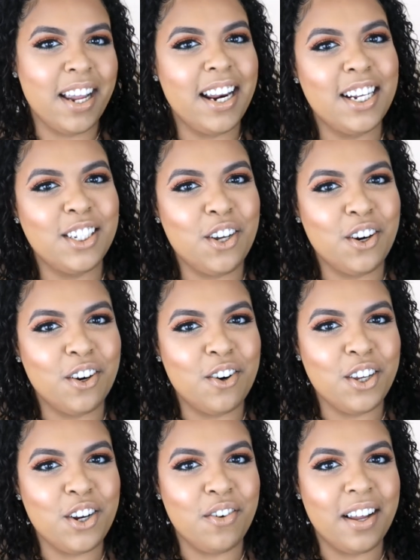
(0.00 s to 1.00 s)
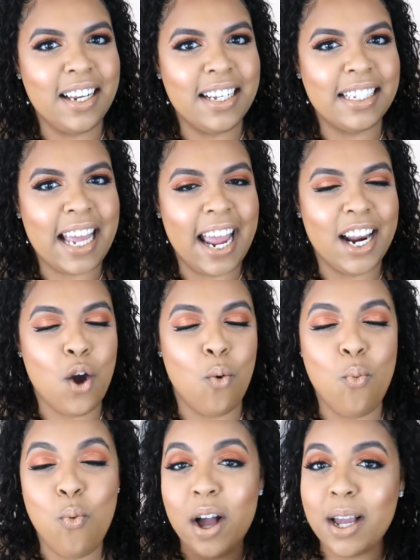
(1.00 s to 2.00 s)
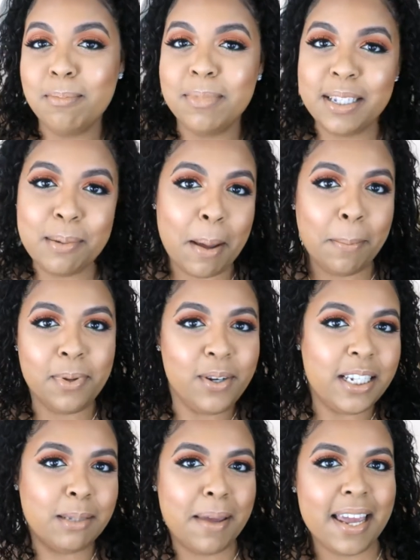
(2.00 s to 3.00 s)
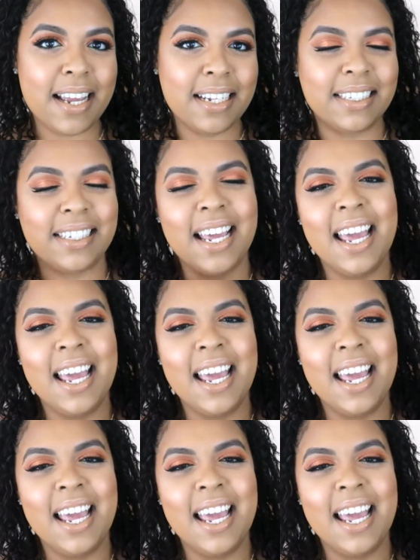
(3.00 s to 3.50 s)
It is your girl Yorelis and welcome to my beauty space.